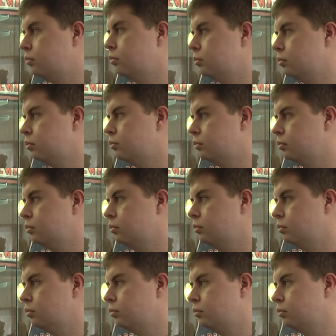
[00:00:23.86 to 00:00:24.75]

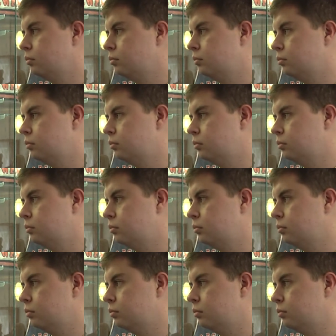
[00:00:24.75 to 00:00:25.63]

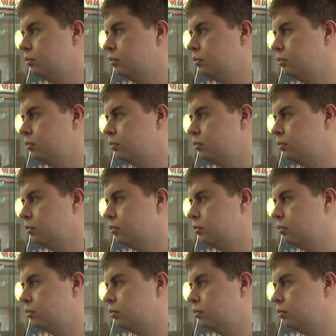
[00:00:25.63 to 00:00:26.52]

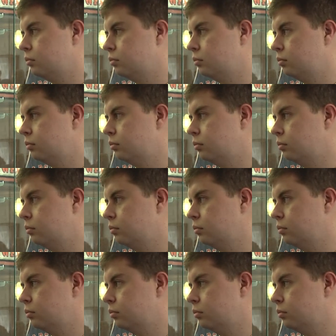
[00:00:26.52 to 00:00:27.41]

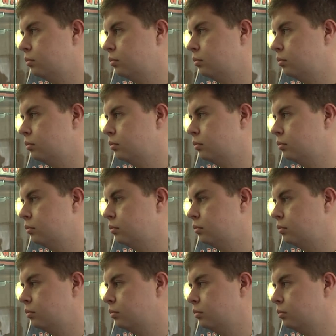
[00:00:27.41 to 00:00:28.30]

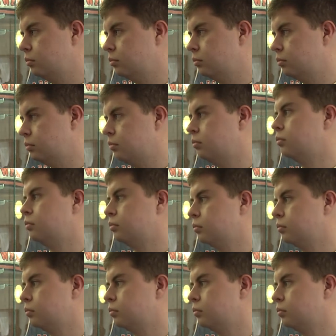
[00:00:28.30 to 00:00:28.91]
(not speaking)